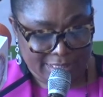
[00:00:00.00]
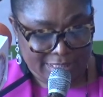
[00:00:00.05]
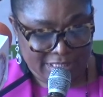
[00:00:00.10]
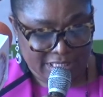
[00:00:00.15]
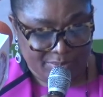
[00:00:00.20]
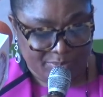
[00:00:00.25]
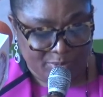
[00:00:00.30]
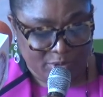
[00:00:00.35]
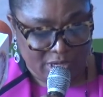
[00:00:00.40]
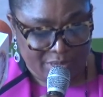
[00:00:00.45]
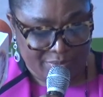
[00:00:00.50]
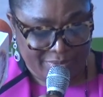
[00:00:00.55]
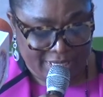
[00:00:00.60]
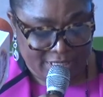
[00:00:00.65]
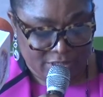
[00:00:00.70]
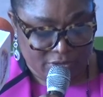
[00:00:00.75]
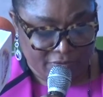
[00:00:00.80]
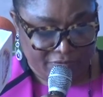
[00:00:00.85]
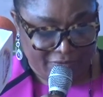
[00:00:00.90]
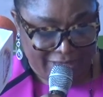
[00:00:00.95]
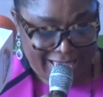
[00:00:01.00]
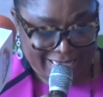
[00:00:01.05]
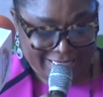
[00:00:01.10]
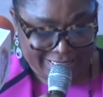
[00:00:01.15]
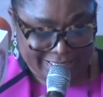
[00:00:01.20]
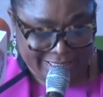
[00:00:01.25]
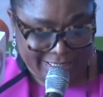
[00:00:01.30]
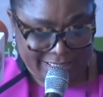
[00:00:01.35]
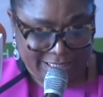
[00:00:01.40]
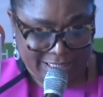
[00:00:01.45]
deployment of
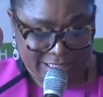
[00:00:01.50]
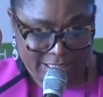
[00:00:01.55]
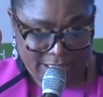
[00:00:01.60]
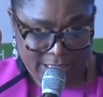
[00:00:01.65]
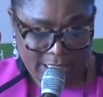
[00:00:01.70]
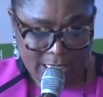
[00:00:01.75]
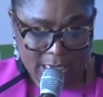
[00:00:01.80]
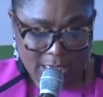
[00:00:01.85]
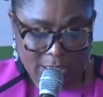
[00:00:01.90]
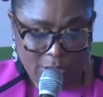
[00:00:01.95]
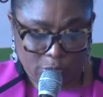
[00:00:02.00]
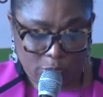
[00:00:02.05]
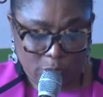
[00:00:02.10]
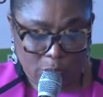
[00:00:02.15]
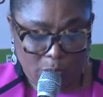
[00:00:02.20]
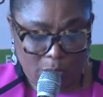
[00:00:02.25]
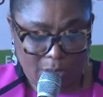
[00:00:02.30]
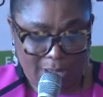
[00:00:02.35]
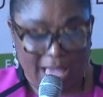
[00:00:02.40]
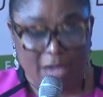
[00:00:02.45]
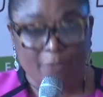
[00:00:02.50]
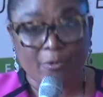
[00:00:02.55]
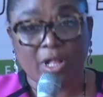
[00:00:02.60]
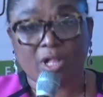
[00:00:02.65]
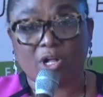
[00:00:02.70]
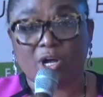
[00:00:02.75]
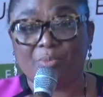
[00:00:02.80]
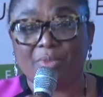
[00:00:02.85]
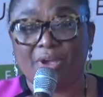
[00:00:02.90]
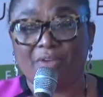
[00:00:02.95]
ICT. So I
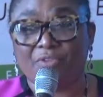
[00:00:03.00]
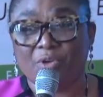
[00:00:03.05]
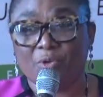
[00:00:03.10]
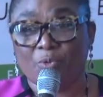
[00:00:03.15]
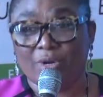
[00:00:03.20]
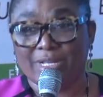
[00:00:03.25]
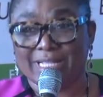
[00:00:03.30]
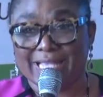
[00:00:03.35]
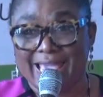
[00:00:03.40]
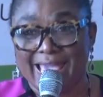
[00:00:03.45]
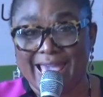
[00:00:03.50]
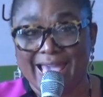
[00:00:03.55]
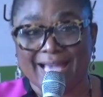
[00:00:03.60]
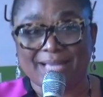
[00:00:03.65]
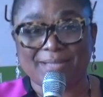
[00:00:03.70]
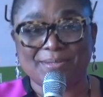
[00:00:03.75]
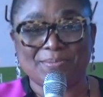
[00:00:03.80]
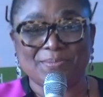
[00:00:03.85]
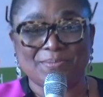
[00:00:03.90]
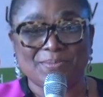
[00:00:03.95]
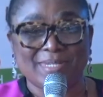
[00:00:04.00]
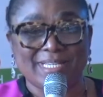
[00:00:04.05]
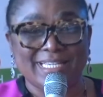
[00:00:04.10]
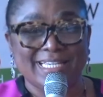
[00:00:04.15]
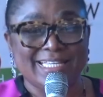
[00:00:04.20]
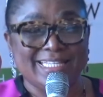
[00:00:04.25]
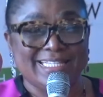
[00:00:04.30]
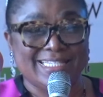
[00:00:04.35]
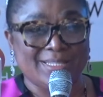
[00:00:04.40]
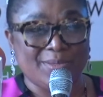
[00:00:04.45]
welcome everyone here.
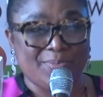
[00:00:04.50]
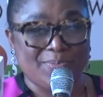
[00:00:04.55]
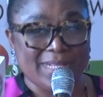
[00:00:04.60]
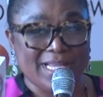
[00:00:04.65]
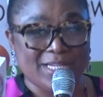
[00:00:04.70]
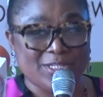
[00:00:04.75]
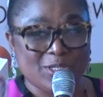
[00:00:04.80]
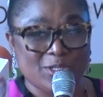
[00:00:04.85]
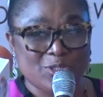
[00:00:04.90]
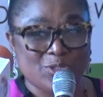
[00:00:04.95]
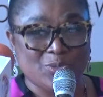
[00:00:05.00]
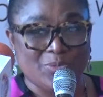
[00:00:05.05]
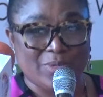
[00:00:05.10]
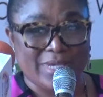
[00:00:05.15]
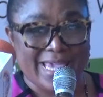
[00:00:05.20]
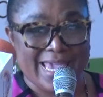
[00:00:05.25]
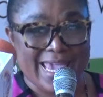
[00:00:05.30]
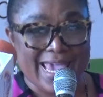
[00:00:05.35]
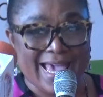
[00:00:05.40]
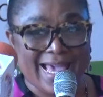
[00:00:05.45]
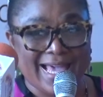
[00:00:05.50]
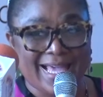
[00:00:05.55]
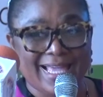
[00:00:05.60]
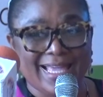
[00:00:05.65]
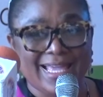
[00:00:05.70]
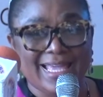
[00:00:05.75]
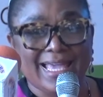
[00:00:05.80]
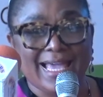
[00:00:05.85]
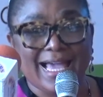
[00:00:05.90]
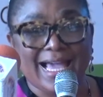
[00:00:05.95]
It's a pleasure to be here,
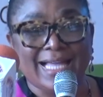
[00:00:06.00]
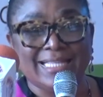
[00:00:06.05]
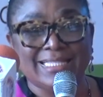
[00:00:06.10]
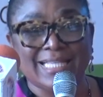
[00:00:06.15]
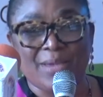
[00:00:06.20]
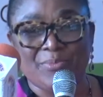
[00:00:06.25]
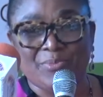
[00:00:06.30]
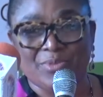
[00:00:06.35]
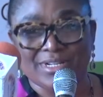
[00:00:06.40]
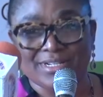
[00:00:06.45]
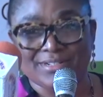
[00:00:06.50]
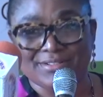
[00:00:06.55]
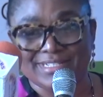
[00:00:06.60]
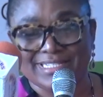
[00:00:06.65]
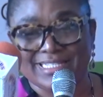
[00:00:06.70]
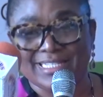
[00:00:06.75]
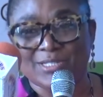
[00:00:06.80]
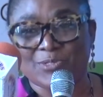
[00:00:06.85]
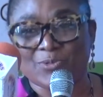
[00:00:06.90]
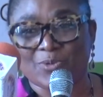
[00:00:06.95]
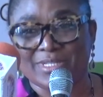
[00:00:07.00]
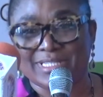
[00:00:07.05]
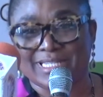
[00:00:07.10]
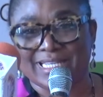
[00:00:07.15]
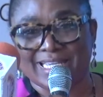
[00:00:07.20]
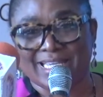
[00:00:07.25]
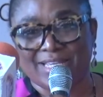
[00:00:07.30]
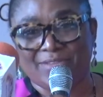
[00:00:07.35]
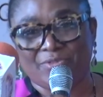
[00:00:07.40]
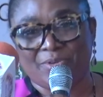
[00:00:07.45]
and I bring greetings once
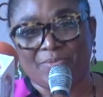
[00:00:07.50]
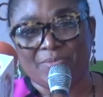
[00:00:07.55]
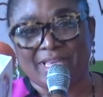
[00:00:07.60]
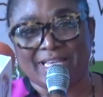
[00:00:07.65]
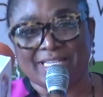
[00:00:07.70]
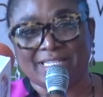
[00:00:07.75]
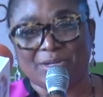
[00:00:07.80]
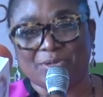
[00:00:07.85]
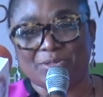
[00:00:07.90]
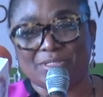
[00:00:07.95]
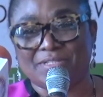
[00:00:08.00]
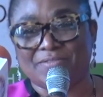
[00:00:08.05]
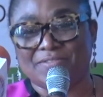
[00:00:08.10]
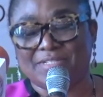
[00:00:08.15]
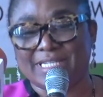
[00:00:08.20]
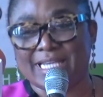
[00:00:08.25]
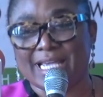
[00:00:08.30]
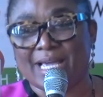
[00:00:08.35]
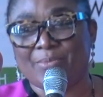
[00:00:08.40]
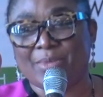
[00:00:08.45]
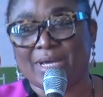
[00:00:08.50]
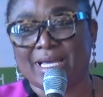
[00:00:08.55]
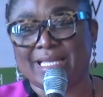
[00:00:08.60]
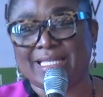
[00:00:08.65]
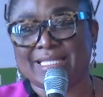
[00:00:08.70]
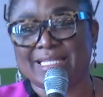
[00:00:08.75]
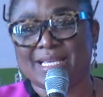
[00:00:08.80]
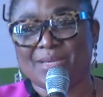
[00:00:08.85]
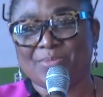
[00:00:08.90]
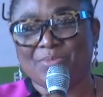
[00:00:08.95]
again from the Executive
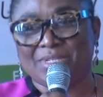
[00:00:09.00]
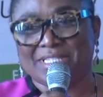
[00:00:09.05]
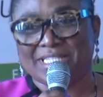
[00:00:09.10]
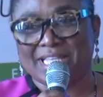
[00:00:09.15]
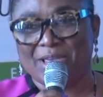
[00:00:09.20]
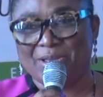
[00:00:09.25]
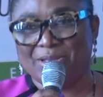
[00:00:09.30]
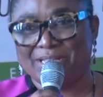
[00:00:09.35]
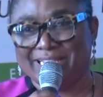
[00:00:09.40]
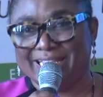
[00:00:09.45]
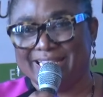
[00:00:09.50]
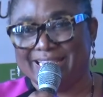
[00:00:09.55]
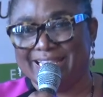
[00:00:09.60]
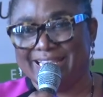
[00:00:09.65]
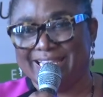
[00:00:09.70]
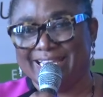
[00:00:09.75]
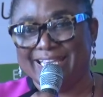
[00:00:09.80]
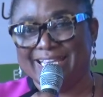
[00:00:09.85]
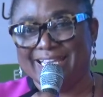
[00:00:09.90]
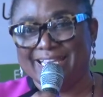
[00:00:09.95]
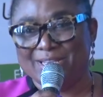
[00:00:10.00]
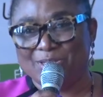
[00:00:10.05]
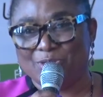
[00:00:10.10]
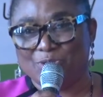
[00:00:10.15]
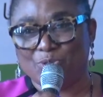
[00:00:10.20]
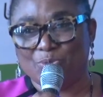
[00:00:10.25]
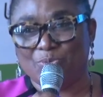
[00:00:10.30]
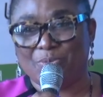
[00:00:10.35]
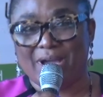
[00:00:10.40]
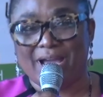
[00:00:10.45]
Chairman, Mr. Yodili
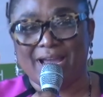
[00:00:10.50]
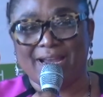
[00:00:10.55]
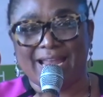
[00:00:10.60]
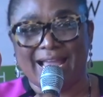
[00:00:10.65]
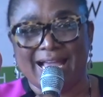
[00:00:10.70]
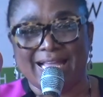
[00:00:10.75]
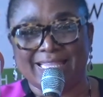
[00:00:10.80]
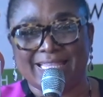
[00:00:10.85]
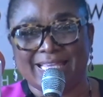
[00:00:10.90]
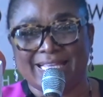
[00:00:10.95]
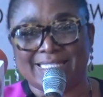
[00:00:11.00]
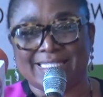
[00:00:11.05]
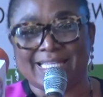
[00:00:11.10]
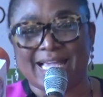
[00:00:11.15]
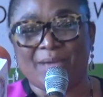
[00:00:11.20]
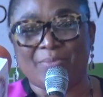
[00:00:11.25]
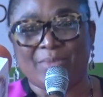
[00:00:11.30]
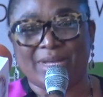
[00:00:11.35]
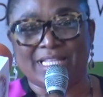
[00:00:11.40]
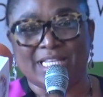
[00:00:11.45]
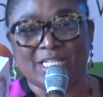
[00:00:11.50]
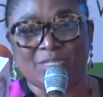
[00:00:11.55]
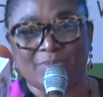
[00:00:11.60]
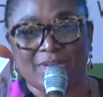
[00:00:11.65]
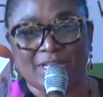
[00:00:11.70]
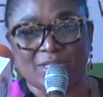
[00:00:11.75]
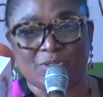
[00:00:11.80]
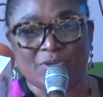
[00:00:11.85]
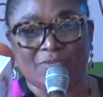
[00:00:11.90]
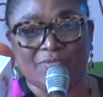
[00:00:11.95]
Subar, and the entire
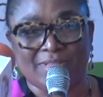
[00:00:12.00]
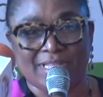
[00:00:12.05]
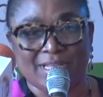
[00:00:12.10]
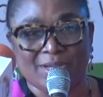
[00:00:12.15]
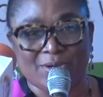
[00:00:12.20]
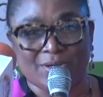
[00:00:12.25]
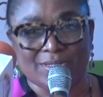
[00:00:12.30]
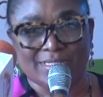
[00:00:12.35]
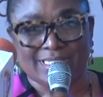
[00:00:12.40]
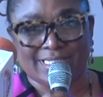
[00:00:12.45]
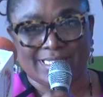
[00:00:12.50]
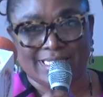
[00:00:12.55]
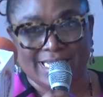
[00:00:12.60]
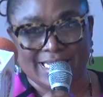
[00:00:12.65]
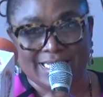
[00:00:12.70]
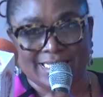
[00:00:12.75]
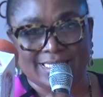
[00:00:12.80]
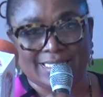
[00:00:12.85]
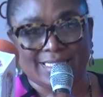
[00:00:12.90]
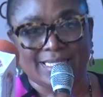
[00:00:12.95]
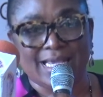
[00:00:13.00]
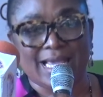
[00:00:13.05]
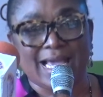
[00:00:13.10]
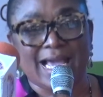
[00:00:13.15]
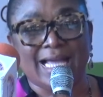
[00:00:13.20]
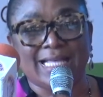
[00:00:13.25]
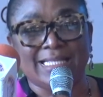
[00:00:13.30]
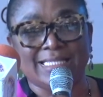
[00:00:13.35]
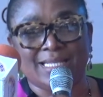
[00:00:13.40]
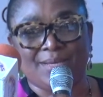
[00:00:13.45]
management of Lagos State
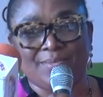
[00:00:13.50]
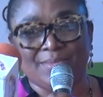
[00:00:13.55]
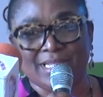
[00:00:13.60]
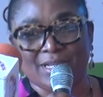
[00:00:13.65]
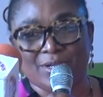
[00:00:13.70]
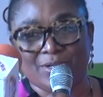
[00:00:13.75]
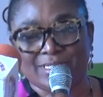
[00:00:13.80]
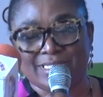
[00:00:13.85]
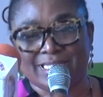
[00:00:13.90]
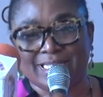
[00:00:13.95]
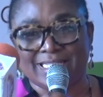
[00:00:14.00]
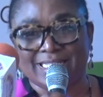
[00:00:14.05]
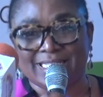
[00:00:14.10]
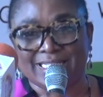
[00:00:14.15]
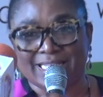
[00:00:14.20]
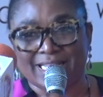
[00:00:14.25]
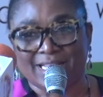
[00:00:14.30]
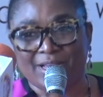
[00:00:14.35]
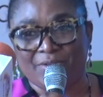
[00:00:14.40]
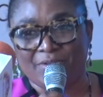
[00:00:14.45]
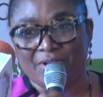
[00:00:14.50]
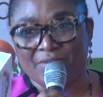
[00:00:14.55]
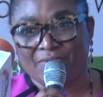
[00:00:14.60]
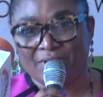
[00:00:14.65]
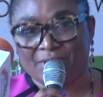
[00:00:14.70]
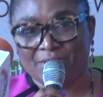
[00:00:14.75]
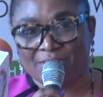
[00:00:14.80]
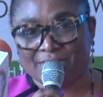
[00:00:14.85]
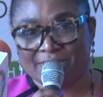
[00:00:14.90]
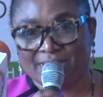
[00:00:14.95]
and Lagos State Internal
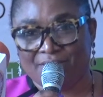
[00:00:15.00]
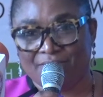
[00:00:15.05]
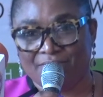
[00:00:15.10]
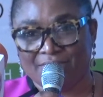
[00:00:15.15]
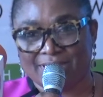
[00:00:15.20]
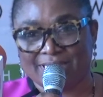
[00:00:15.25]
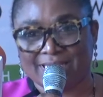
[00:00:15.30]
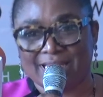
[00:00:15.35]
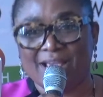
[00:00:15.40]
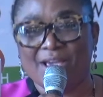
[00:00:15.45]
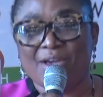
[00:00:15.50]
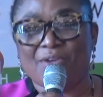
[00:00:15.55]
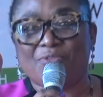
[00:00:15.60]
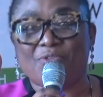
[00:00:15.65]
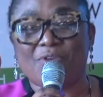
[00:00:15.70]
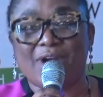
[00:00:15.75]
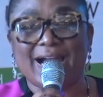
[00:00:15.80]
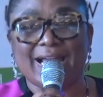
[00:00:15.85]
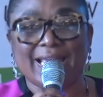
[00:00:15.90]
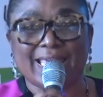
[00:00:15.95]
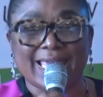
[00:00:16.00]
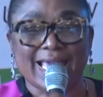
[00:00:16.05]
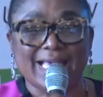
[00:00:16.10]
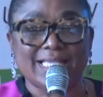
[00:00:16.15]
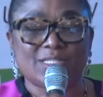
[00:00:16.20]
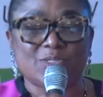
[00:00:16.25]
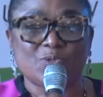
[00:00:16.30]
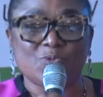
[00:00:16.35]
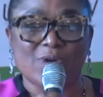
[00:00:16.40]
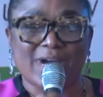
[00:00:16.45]
Revenue Service. For our
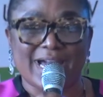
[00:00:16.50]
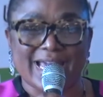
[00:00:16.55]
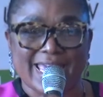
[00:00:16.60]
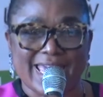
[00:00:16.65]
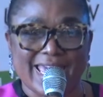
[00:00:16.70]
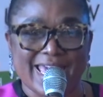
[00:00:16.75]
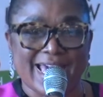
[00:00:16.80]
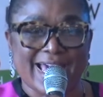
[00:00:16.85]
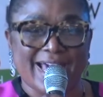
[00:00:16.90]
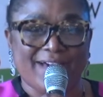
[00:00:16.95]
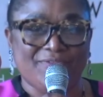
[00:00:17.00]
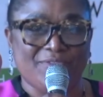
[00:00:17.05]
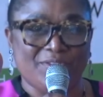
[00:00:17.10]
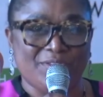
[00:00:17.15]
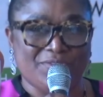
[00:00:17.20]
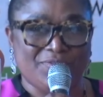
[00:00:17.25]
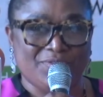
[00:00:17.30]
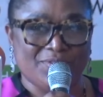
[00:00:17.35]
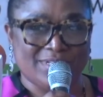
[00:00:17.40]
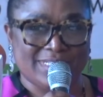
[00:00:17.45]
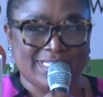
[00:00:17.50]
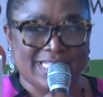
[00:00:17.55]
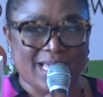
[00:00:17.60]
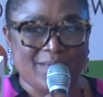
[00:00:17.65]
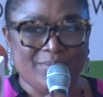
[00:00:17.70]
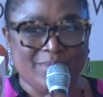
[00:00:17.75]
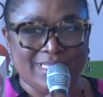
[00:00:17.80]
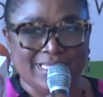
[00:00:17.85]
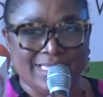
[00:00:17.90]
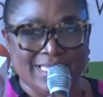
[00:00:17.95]
guests who are here for the first
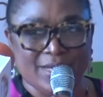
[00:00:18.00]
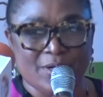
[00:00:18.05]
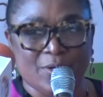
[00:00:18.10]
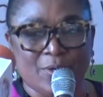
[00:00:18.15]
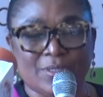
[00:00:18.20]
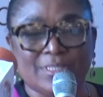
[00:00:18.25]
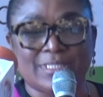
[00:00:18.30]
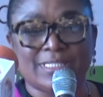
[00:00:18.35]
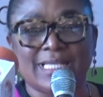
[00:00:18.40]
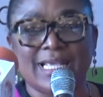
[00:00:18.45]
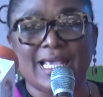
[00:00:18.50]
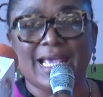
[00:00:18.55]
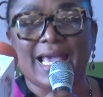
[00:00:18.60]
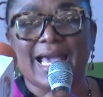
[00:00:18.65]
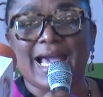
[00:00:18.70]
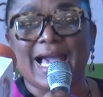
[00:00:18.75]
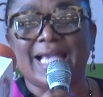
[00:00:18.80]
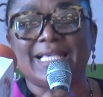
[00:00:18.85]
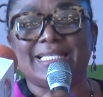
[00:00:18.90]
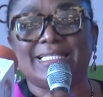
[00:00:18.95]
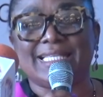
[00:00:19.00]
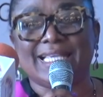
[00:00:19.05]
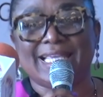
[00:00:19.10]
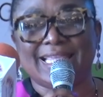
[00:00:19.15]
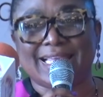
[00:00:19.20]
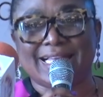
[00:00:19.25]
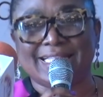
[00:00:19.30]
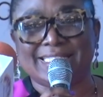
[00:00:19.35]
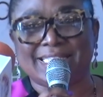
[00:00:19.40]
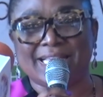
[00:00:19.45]
time in Lagos, I say
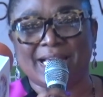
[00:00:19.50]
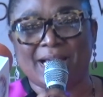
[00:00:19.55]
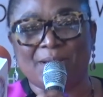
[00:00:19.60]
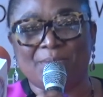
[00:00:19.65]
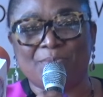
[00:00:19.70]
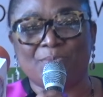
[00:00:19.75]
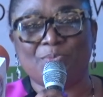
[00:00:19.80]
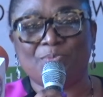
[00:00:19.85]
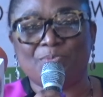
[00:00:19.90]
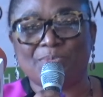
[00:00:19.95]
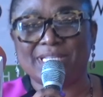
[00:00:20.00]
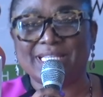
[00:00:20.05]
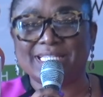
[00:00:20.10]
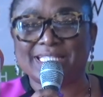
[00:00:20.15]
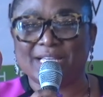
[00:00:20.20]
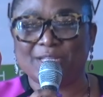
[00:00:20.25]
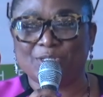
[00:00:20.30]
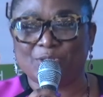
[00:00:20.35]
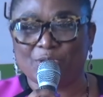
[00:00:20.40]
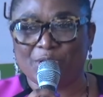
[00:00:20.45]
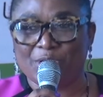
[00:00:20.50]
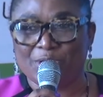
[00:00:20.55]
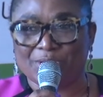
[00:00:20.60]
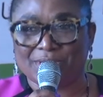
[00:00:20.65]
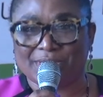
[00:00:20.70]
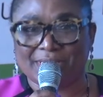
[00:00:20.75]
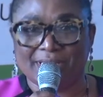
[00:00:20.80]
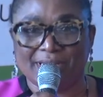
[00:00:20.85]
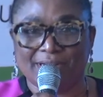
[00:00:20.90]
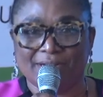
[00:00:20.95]
that please enjoy
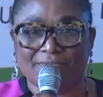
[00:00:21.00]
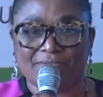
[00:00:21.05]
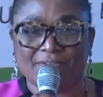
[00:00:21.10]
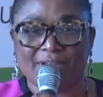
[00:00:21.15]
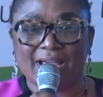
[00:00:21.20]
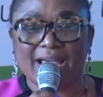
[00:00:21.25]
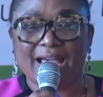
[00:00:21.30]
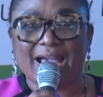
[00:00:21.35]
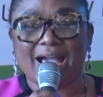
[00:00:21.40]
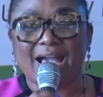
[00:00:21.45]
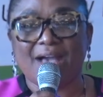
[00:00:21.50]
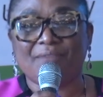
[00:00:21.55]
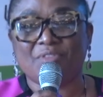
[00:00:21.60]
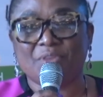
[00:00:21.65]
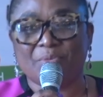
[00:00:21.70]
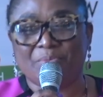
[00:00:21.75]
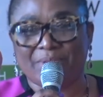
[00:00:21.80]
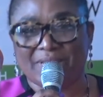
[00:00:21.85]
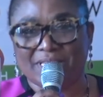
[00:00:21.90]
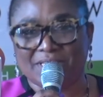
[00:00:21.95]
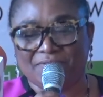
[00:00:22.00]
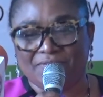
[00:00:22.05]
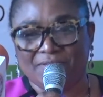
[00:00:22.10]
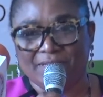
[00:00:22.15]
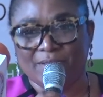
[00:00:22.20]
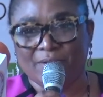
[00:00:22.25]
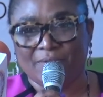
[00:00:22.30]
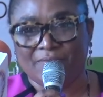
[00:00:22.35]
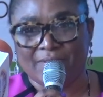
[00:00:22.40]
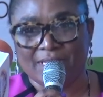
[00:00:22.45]
yourself, have the best
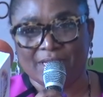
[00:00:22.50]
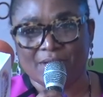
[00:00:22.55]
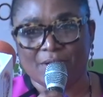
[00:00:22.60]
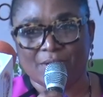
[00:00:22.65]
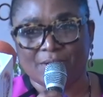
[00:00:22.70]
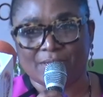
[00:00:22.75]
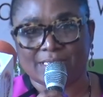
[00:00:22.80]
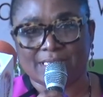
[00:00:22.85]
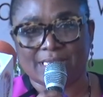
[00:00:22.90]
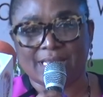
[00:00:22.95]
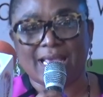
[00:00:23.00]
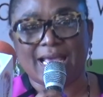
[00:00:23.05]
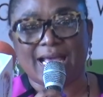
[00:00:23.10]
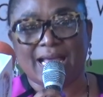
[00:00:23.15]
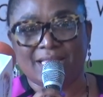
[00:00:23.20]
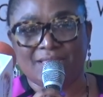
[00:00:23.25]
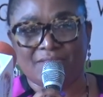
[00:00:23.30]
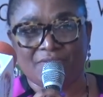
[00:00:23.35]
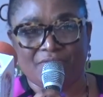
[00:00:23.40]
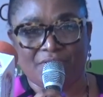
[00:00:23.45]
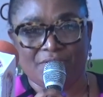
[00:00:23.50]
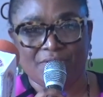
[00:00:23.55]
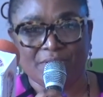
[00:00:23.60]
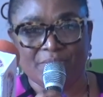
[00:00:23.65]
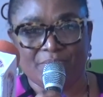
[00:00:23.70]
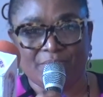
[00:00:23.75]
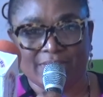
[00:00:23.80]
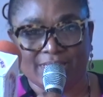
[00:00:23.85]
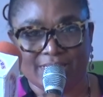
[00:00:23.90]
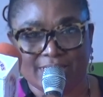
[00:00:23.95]
feel of Lagos and the very
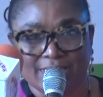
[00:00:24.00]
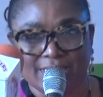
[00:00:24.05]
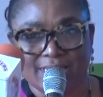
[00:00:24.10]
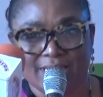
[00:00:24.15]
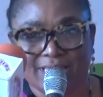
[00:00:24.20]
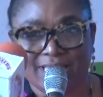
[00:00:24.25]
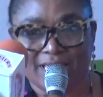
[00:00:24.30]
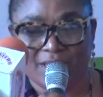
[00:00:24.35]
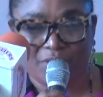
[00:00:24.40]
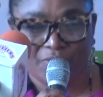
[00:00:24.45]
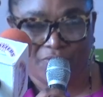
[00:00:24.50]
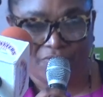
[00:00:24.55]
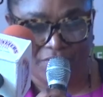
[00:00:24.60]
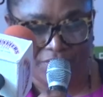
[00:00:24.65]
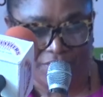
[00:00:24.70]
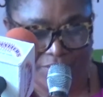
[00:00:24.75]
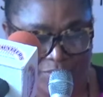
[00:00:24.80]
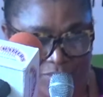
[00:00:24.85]
best. Thank you very